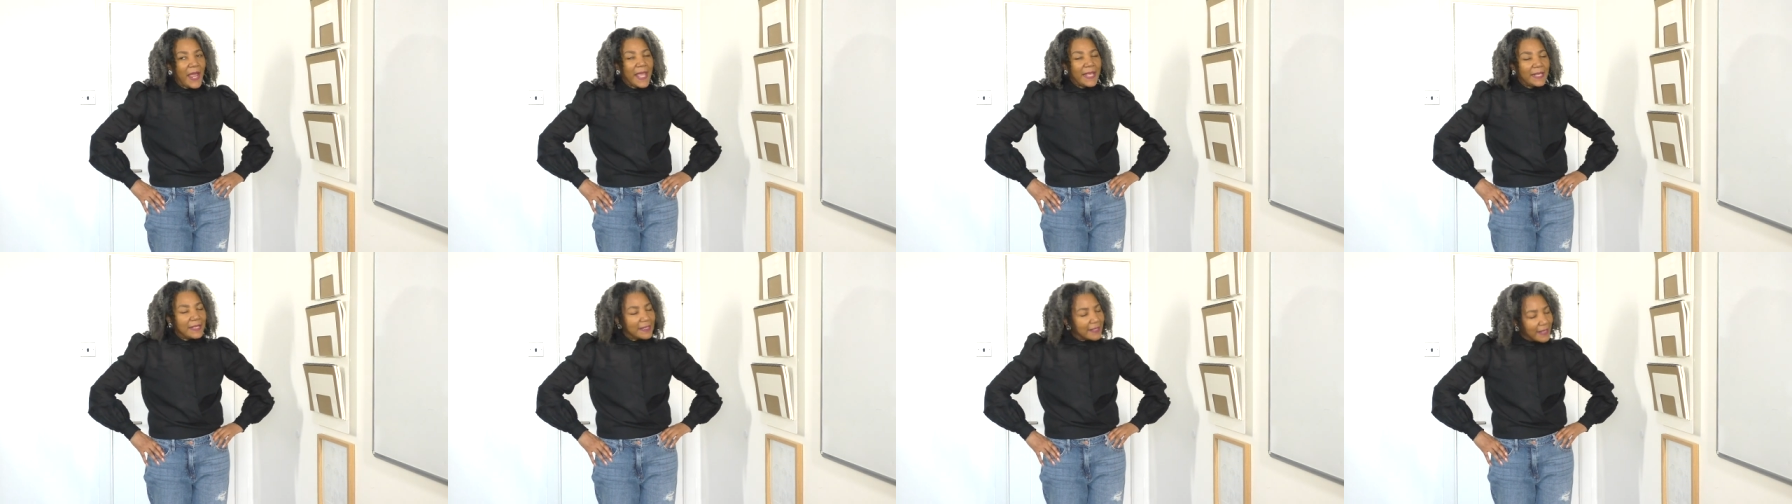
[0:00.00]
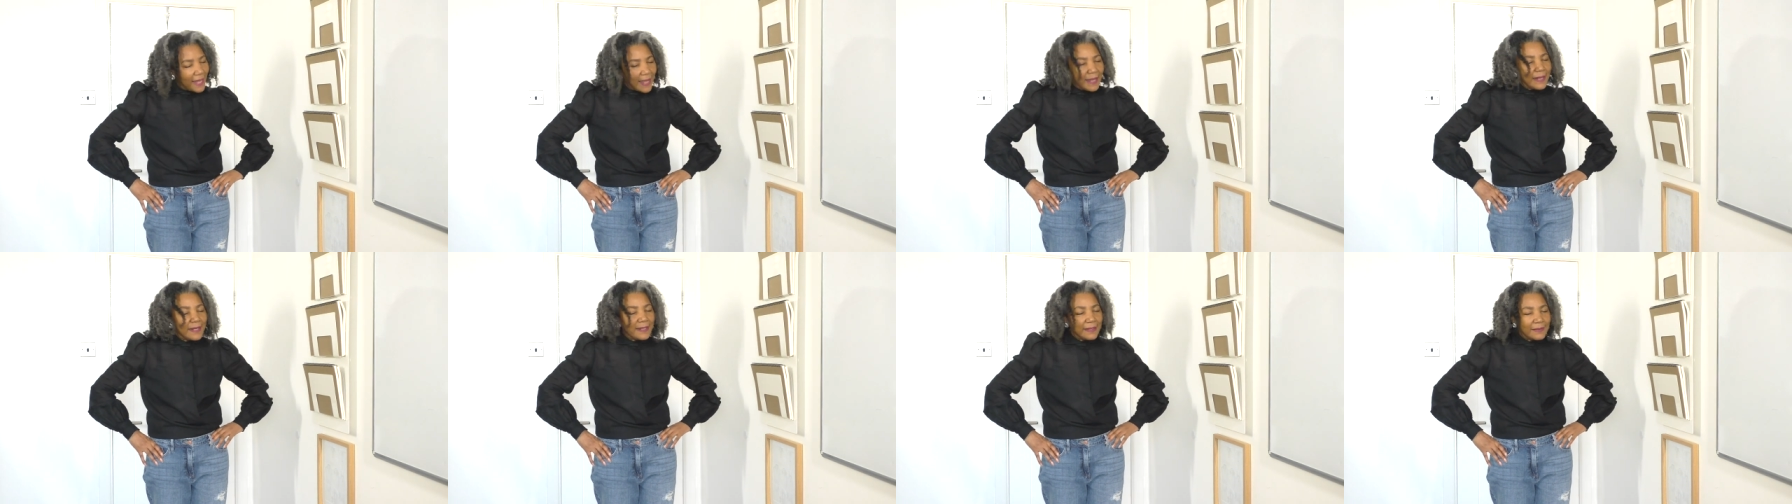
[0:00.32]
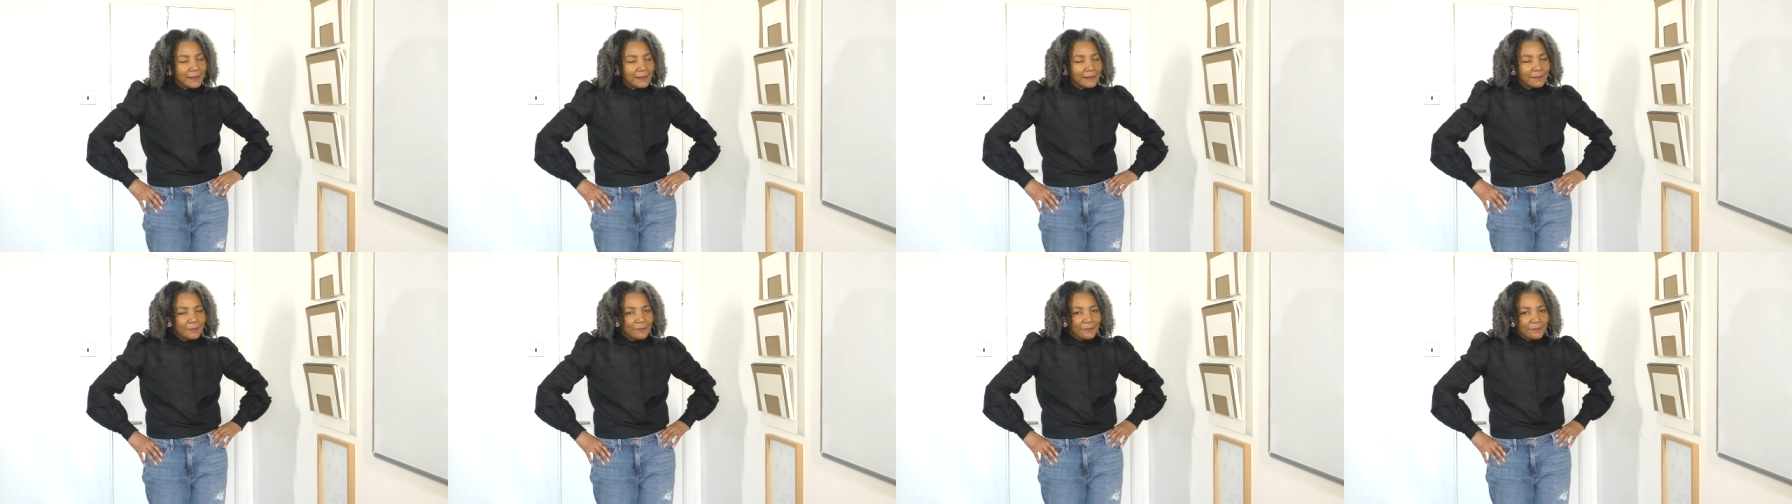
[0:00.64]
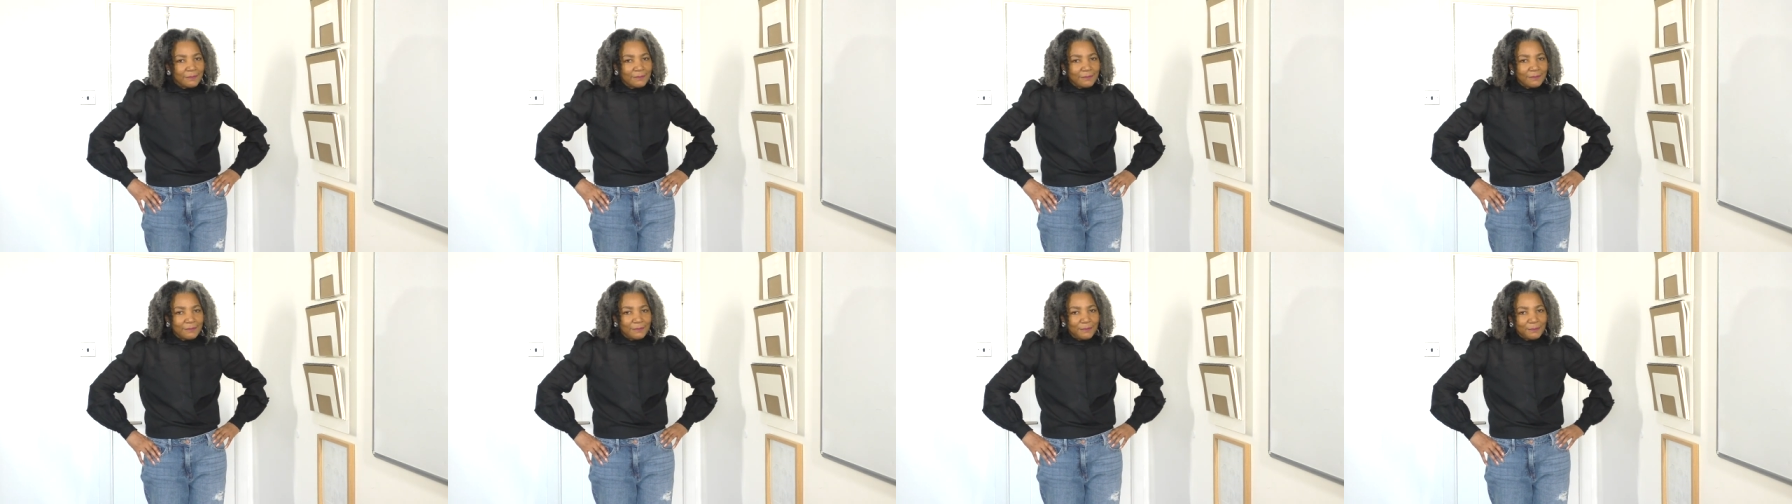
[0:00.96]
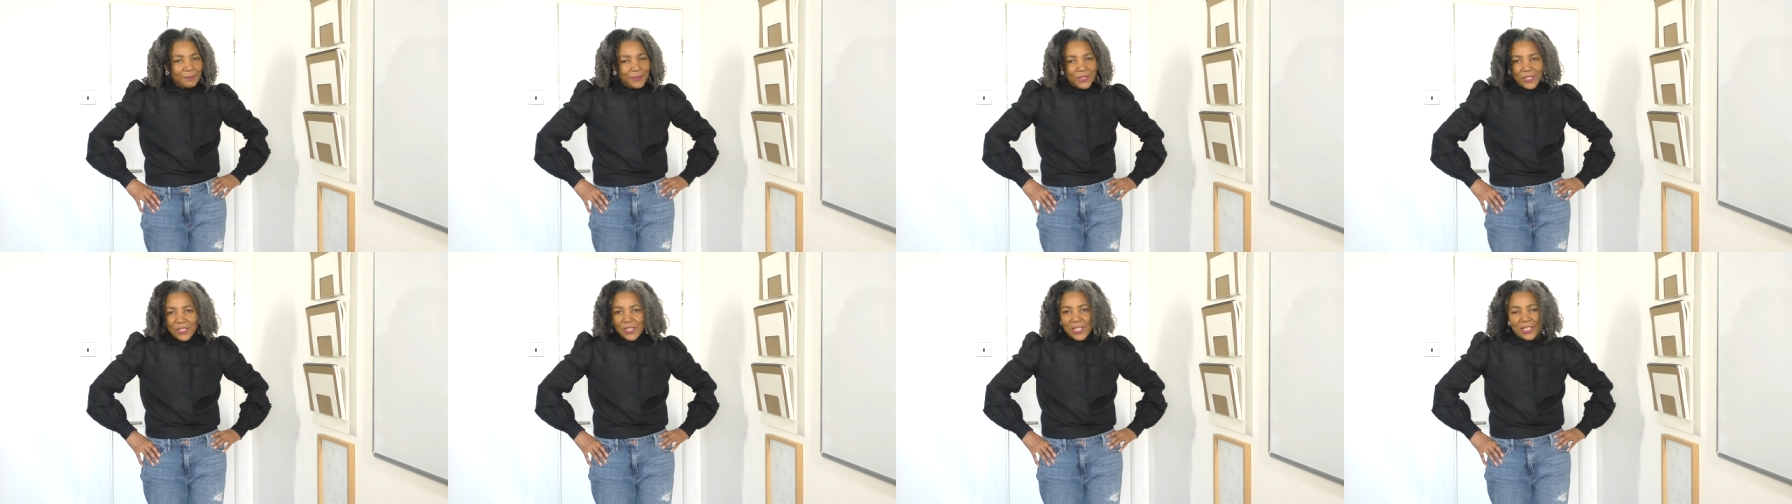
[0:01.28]
again
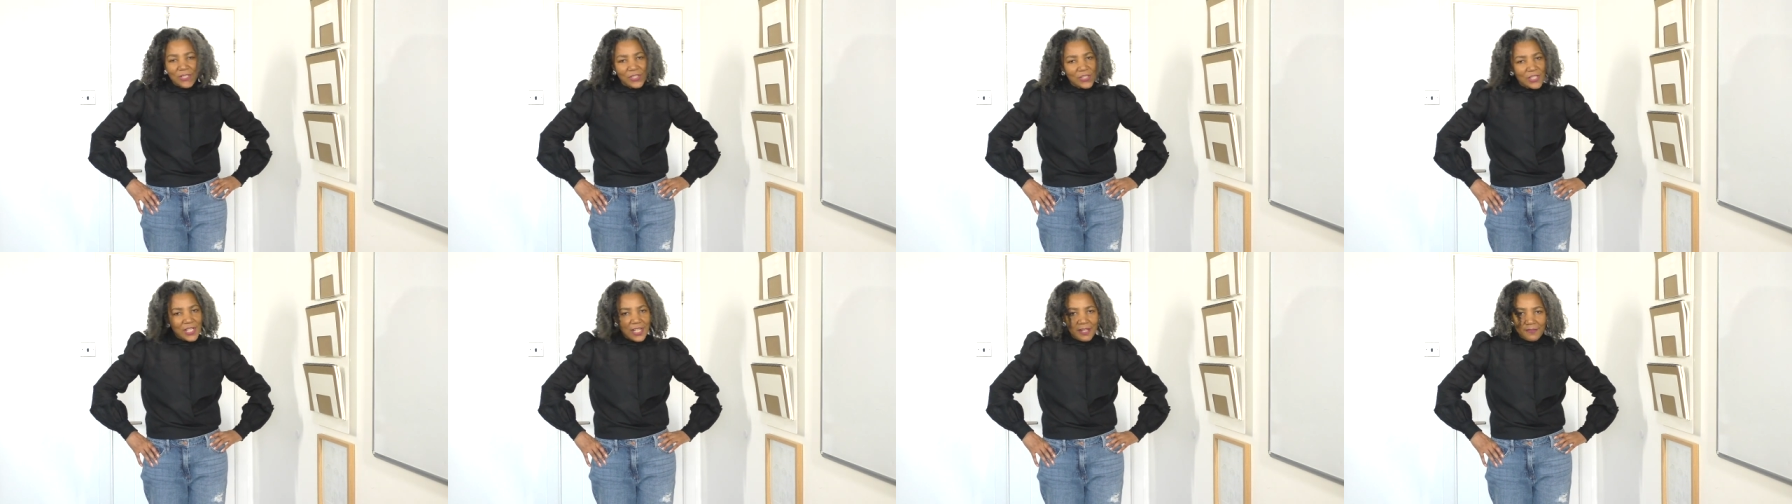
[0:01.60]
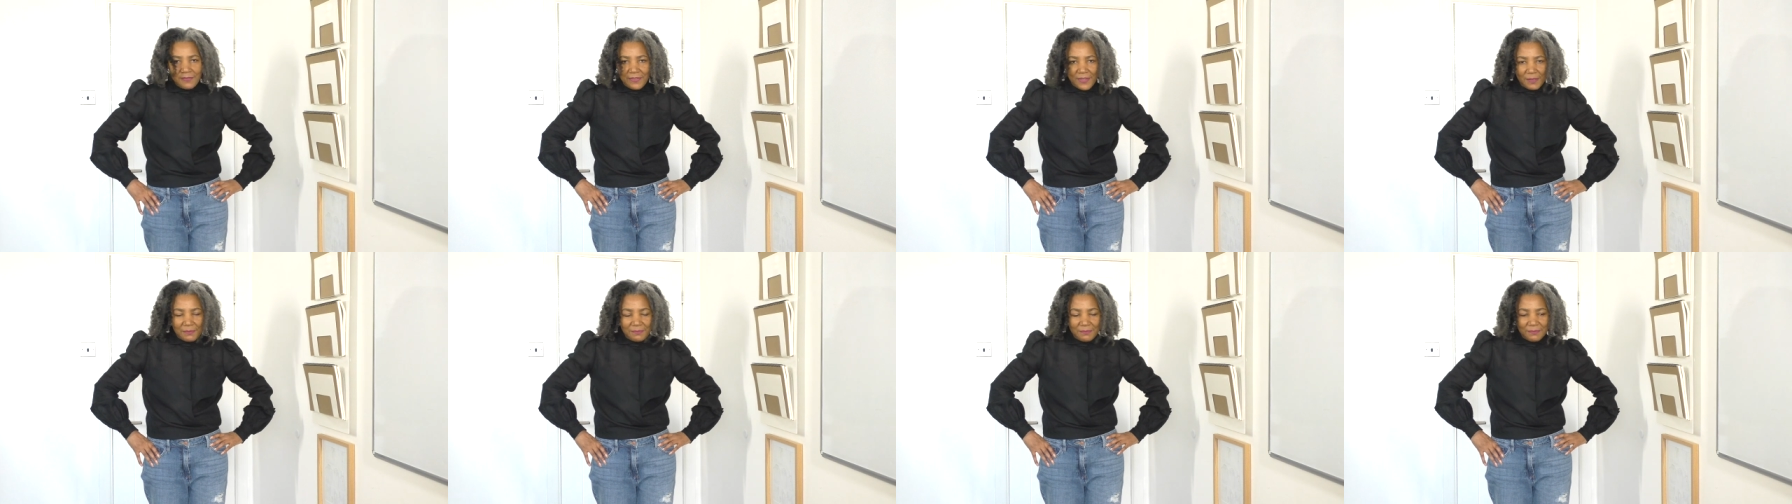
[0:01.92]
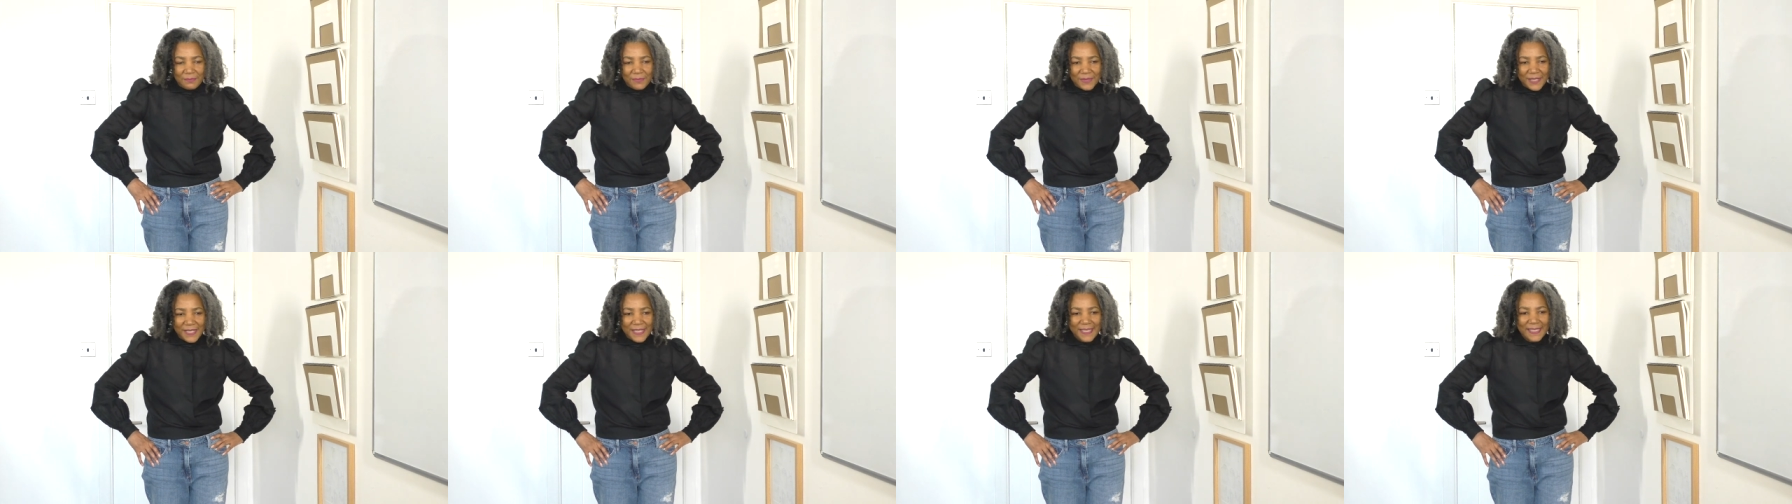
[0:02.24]
because I just love them.